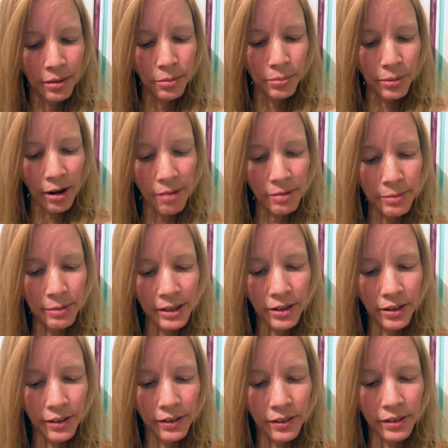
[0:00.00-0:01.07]
Probably
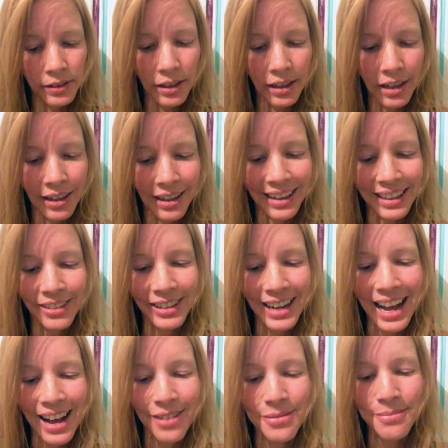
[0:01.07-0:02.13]
because uh, I don't
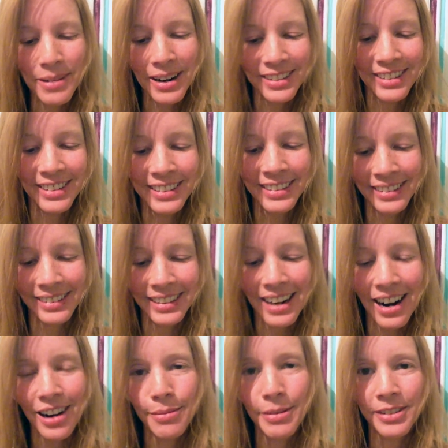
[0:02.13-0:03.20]
have much
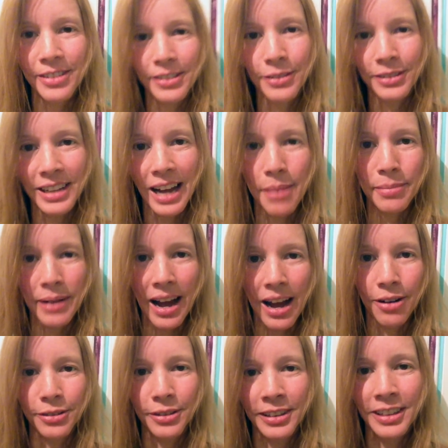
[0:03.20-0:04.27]
garbage to dump
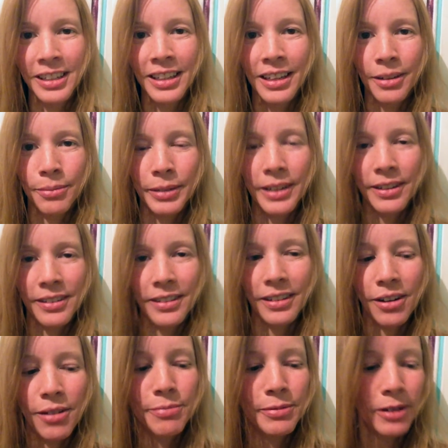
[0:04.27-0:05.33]
out. Because
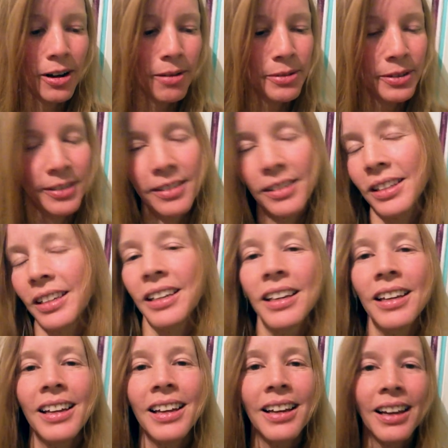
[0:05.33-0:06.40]
ob- obviously
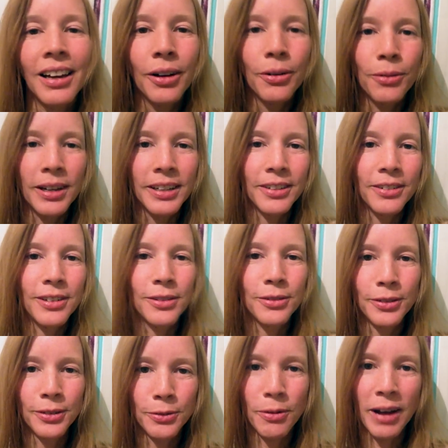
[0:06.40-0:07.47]
when you
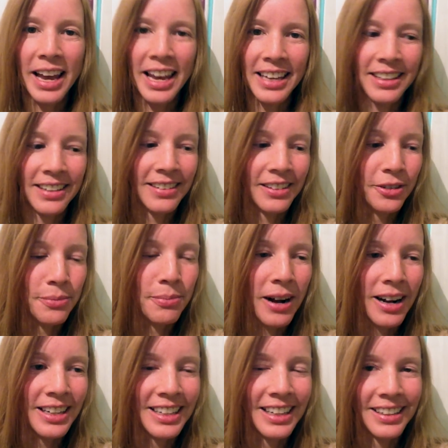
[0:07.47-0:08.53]
lose weight, it's your
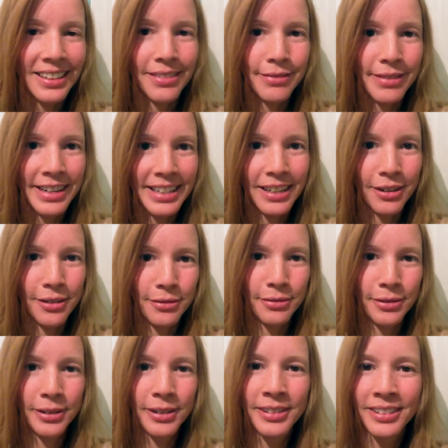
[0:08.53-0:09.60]
body getting rid of
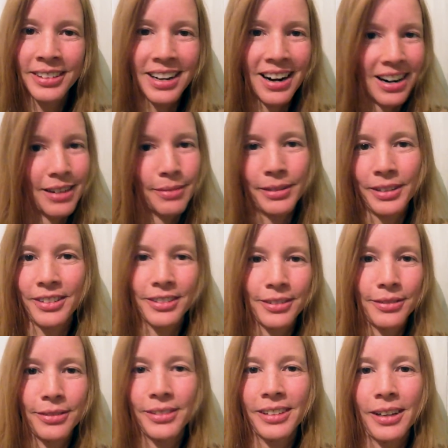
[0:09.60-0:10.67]
garbage, of
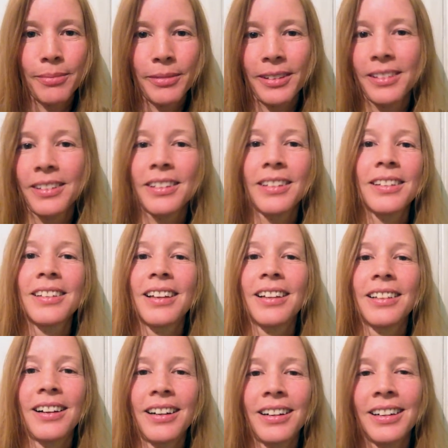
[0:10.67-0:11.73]
substances that
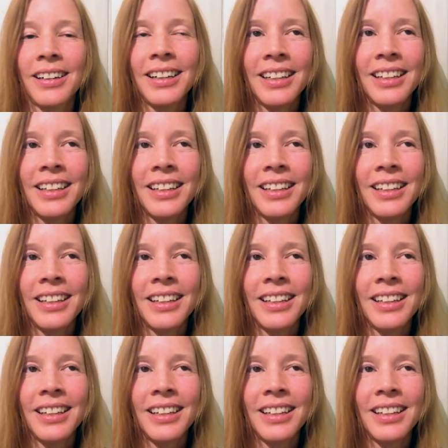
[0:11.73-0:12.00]
are